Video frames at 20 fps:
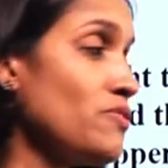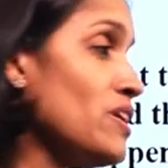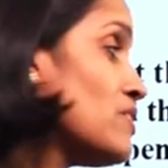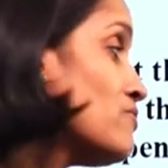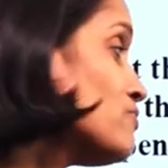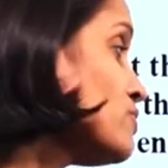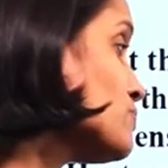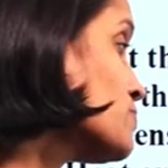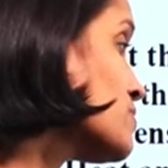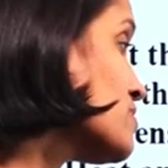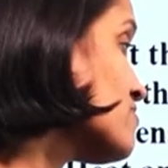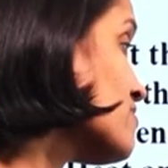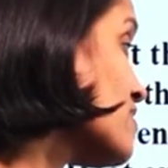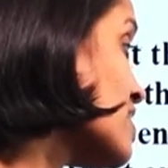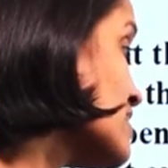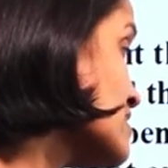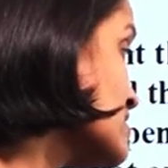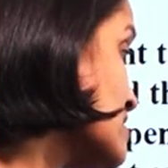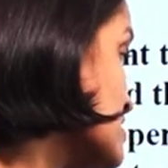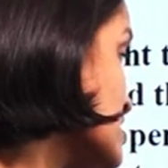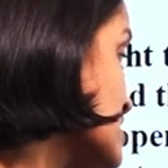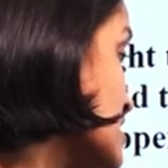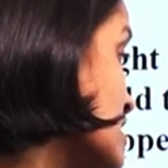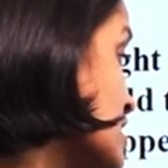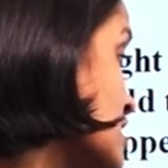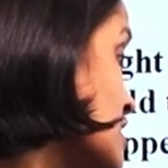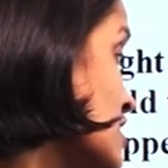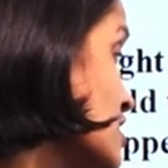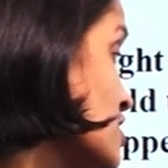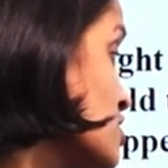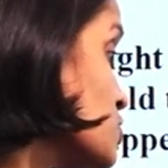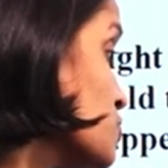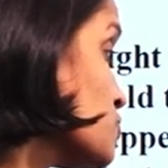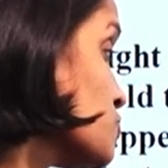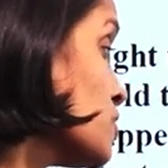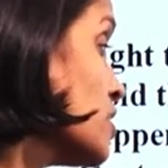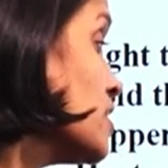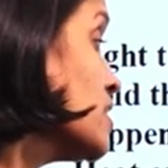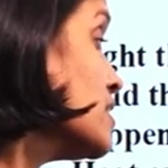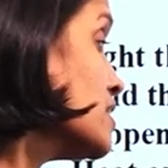when we provided heat to
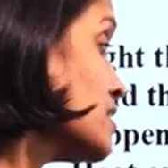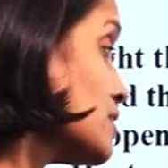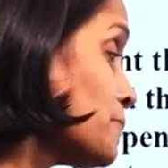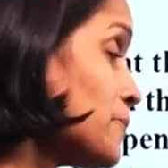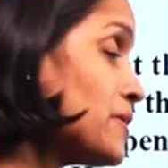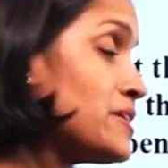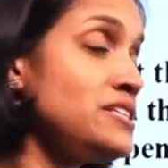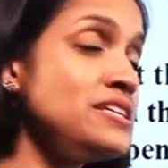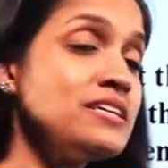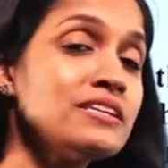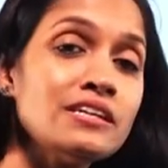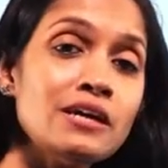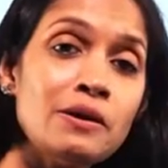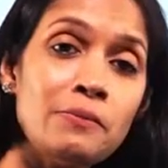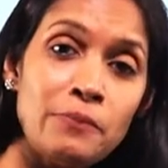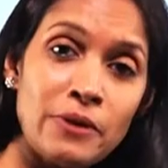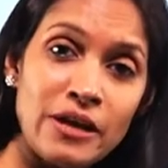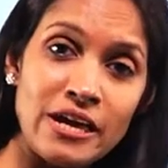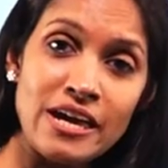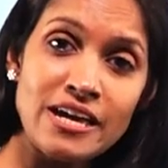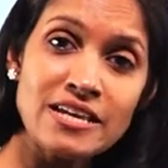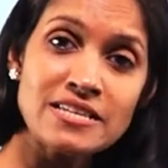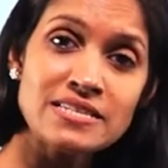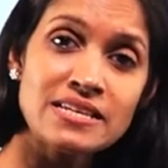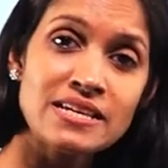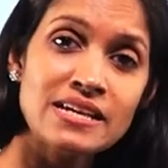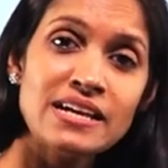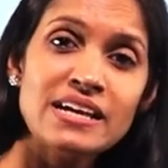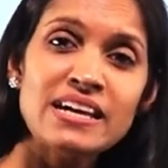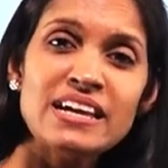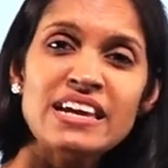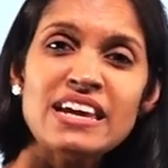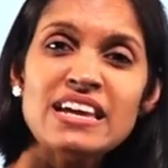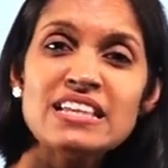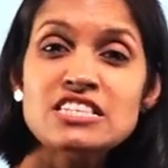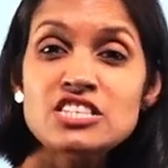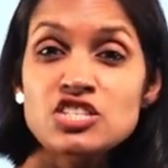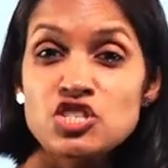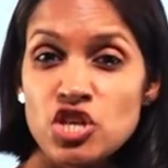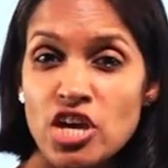a particular place,
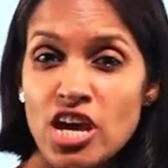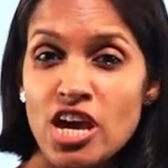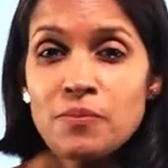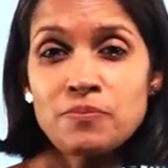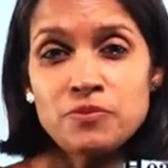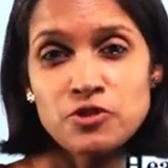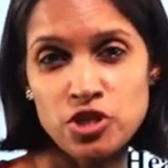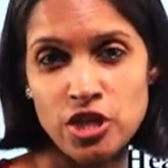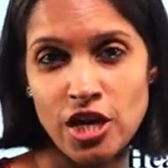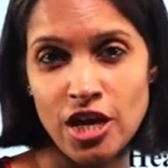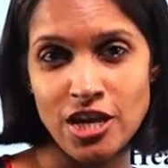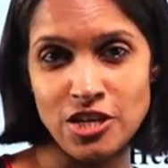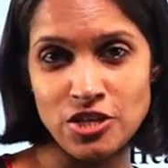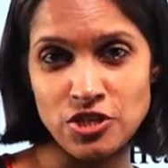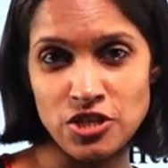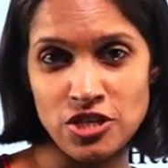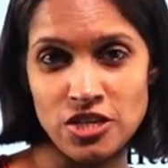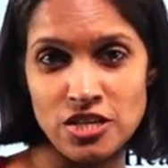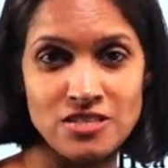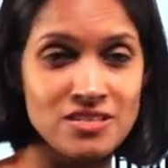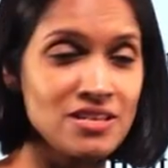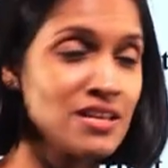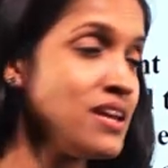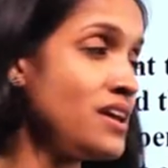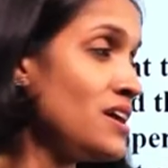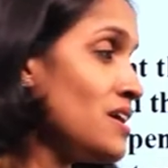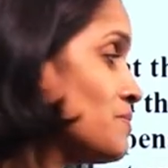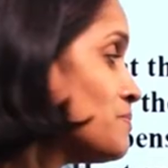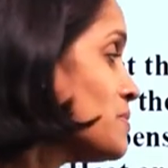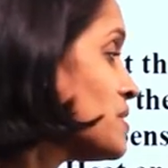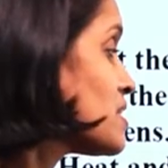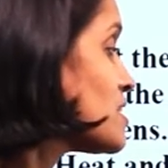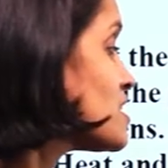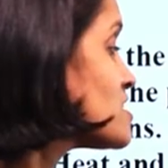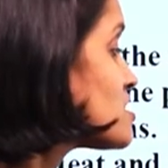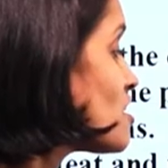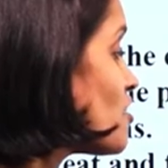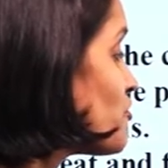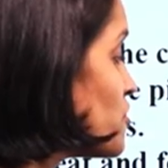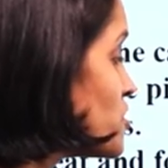its shape changes.
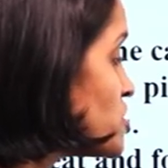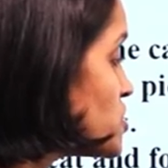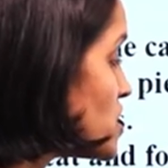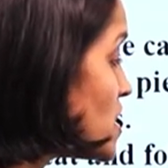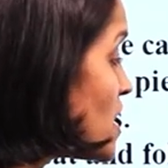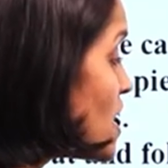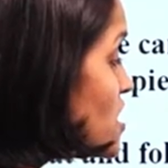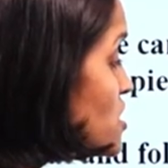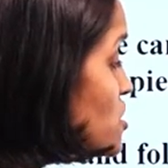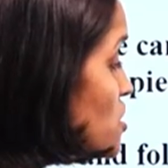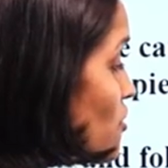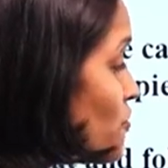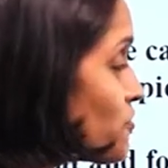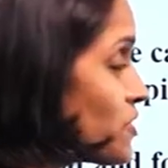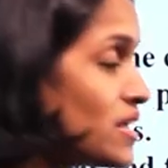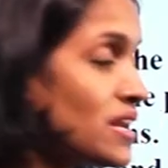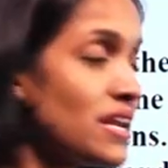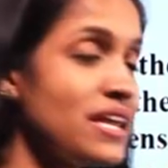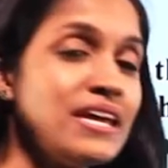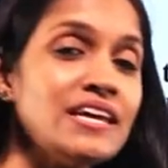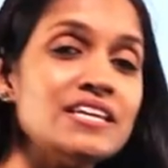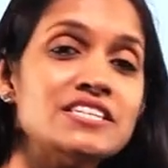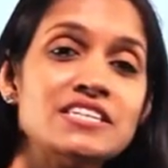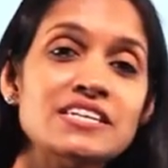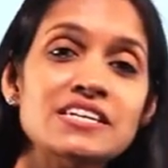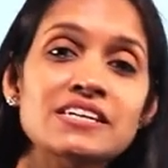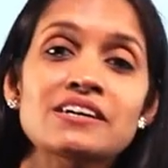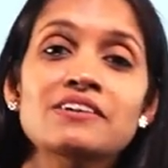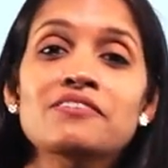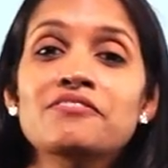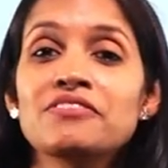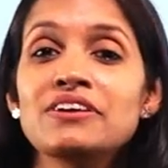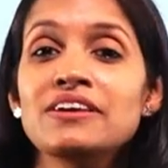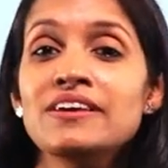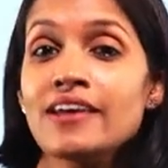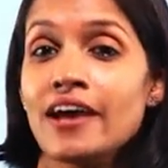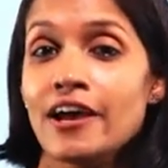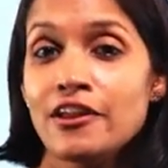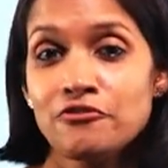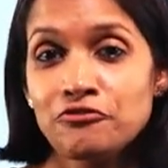Because of the change of the nature, we
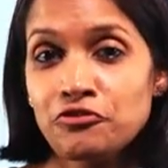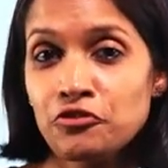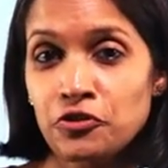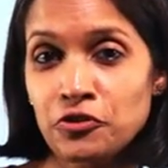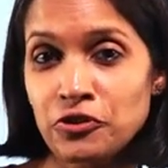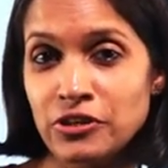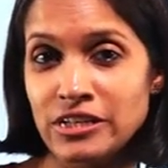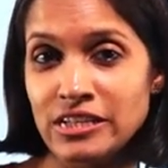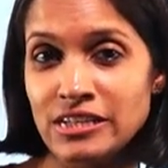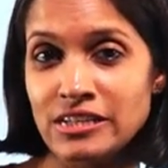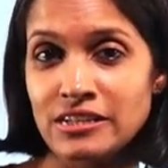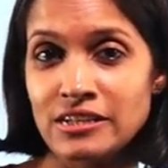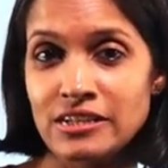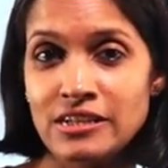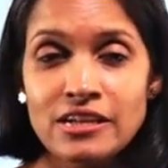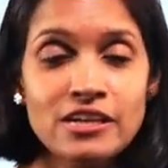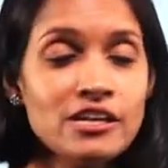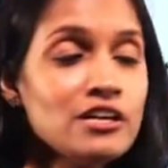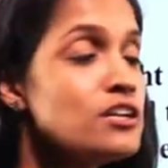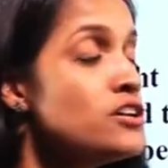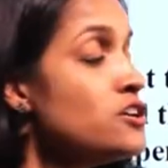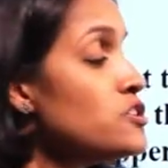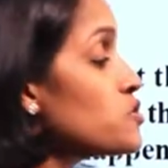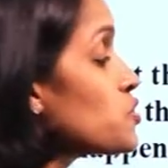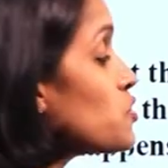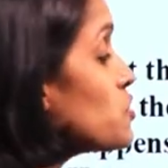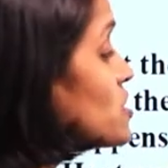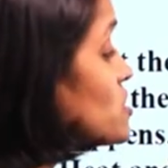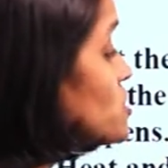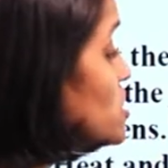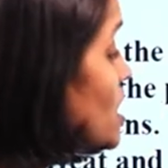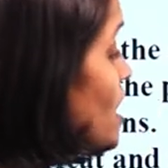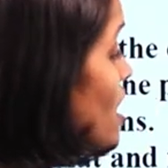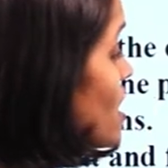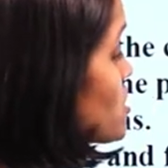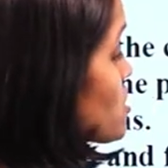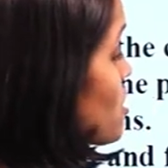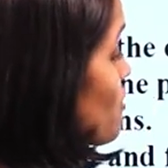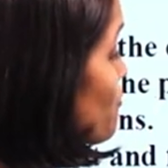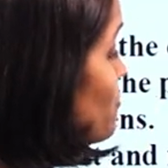can fold it. So the
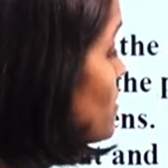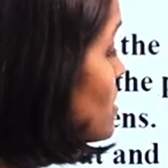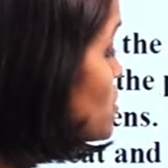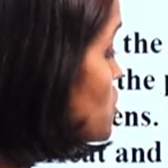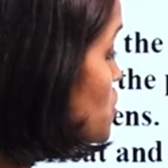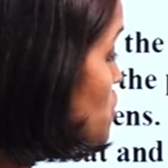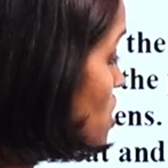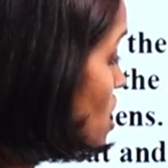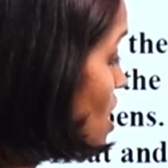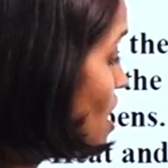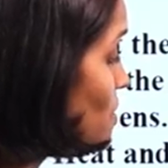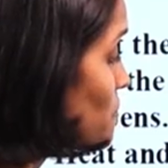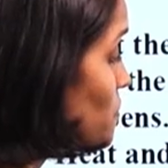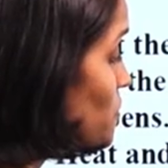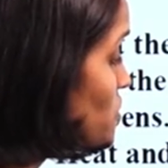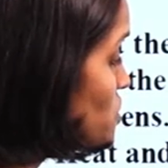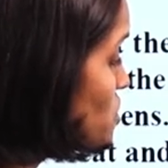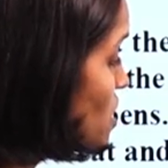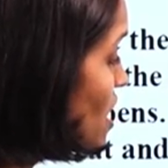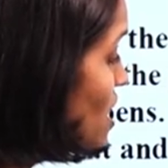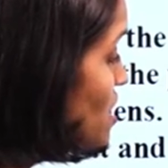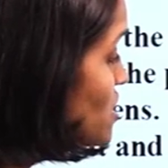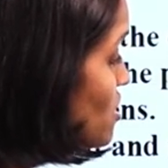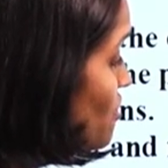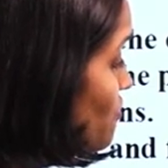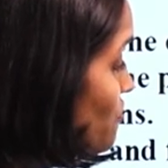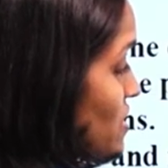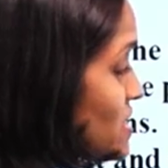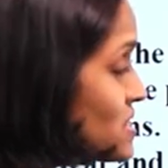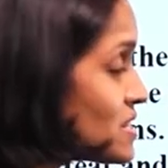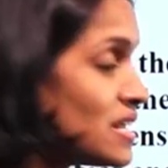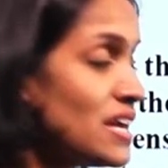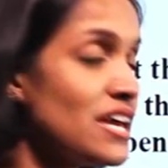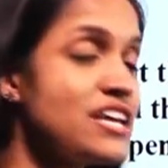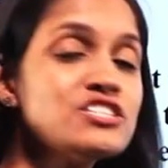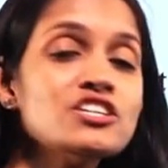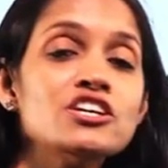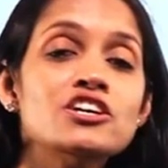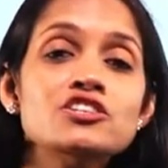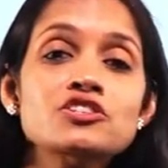change of this shape or change of this
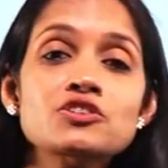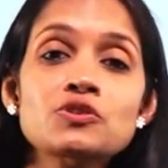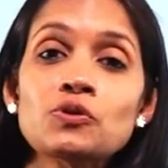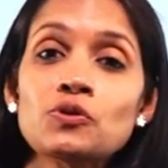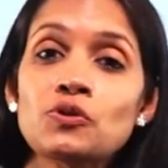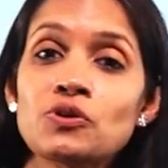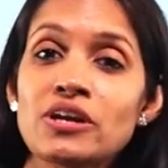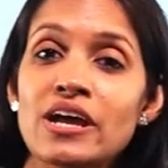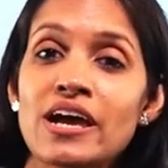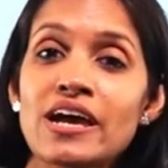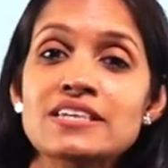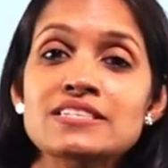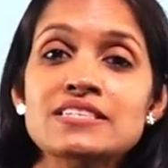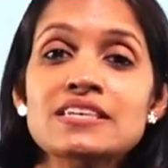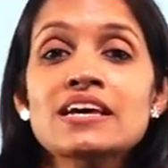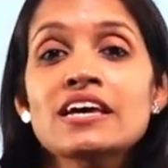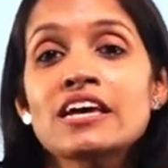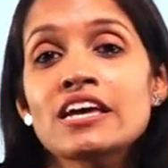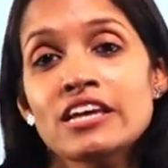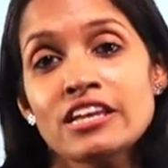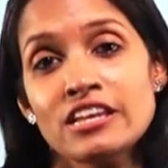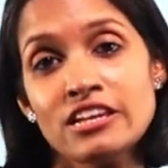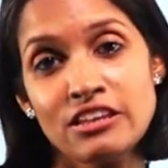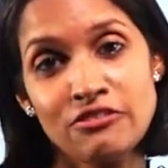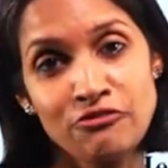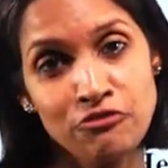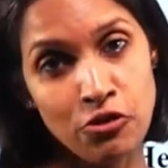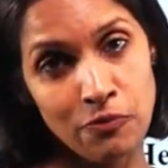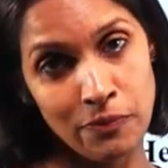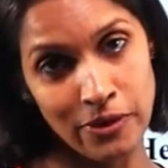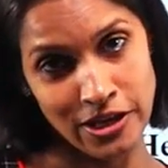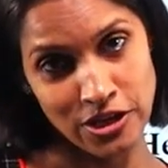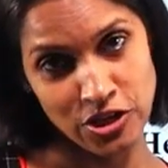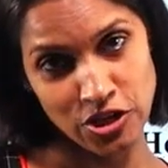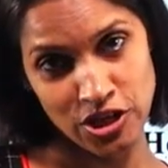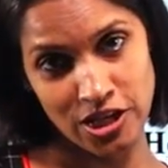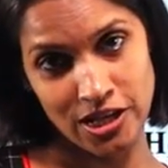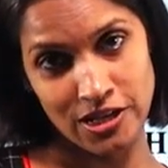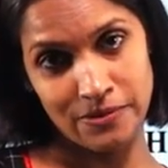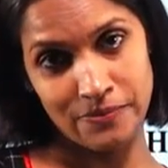nature is known as
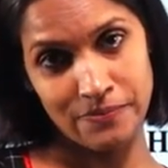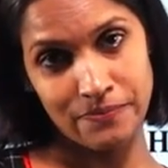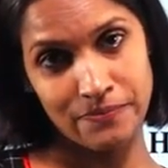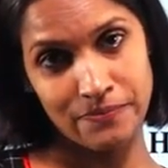deformation.